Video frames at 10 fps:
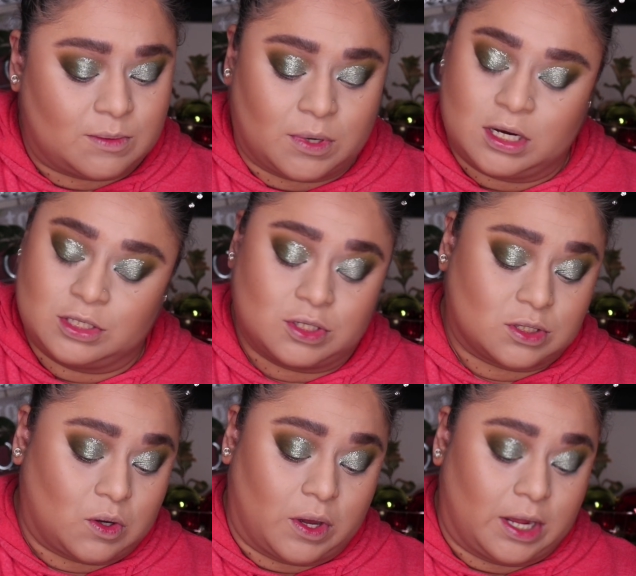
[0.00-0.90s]
I'm gonna
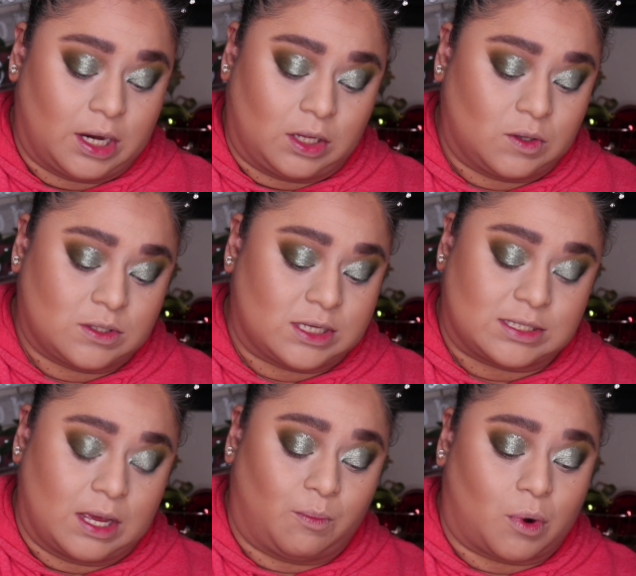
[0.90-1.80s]
just go ahead and use the
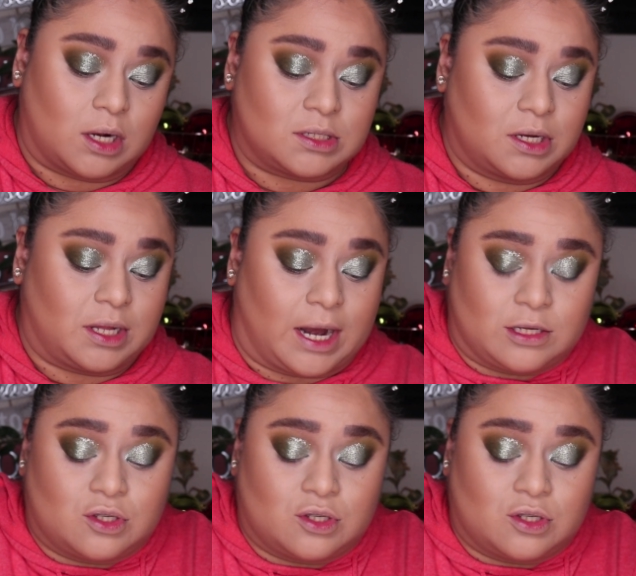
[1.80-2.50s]
same bronzer that I